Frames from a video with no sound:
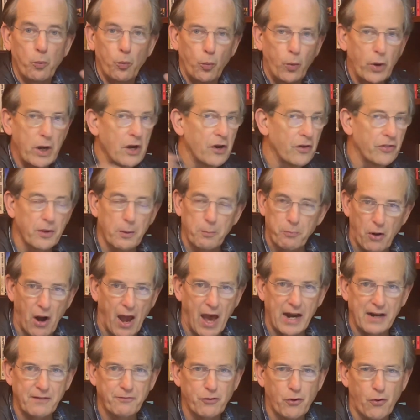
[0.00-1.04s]
We are the
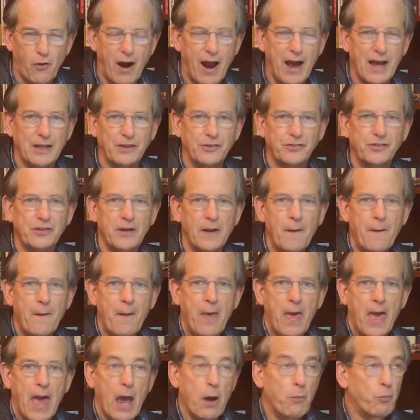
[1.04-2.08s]
bride of Christ,
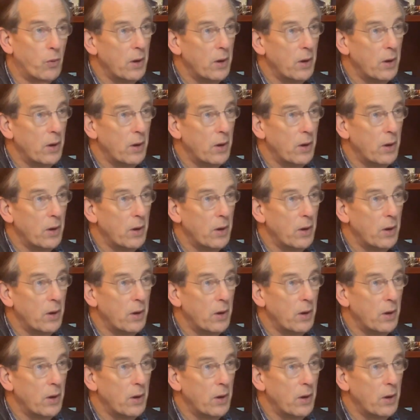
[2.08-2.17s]
and